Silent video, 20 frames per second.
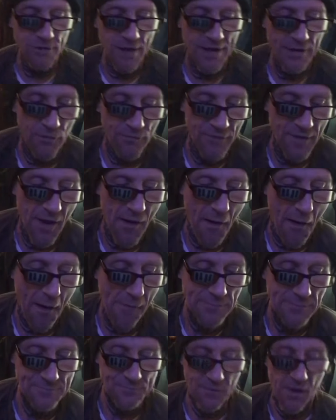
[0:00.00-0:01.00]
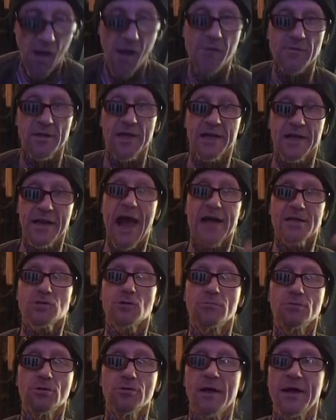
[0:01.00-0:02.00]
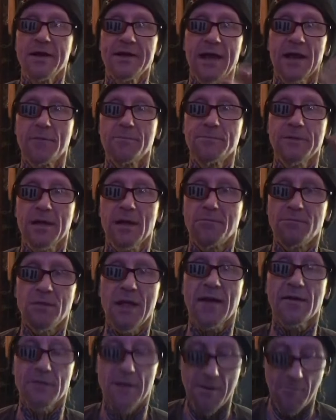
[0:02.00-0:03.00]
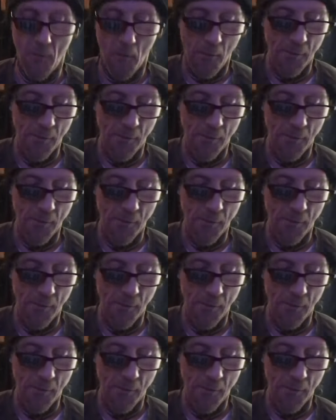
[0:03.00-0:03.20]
light over there. Like an actual blue light, not a, like a black light.